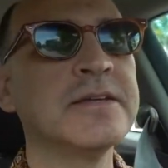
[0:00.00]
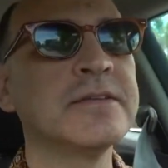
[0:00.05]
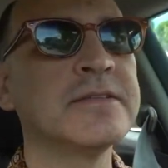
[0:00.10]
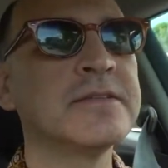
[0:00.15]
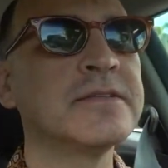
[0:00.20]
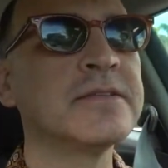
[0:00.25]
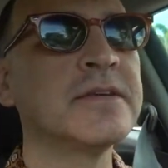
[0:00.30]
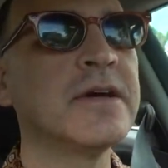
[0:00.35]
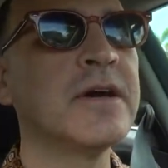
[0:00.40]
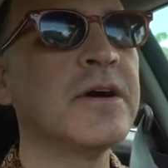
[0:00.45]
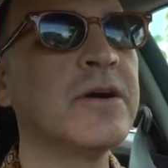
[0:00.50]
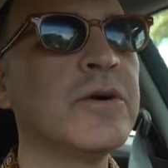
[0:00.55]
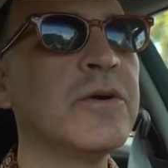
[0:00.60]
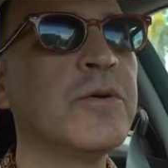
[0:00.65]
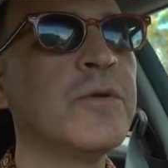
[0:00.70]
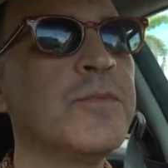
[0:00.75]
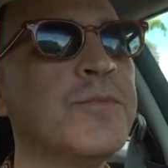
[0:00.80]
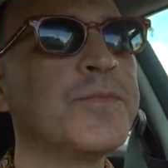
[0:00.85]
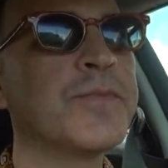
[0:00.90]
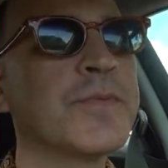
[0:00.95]

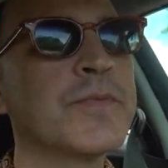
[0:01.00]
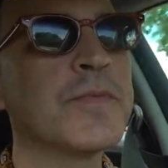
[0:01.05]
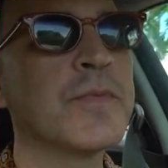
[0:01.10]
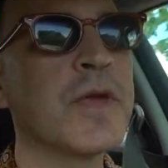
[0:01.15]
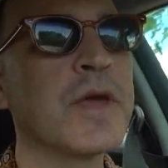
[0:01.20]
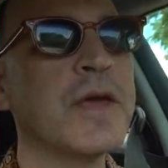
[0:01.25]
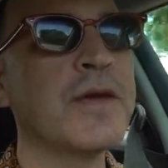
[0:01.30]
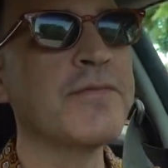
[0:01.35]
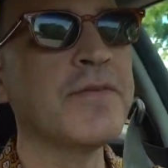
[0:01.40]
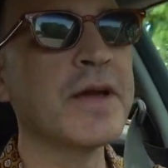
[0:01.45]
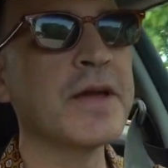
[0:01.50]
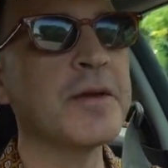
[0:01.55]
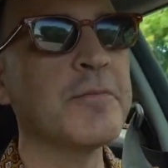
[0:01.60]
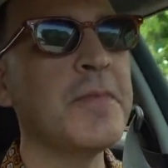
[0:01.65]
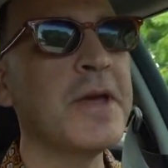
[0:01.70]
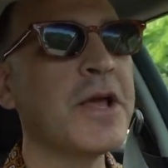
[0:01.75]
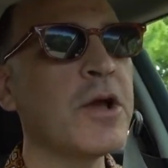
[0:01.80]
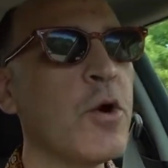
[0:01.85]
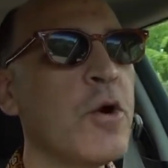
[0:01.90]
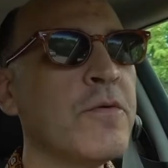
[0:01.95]
So if I can
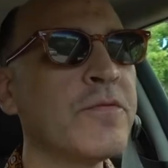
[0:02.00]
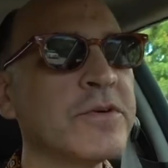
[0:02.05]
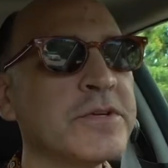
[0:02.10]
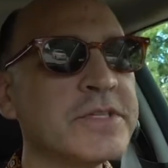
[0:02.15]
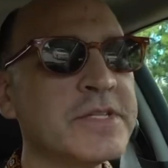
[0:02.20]
make over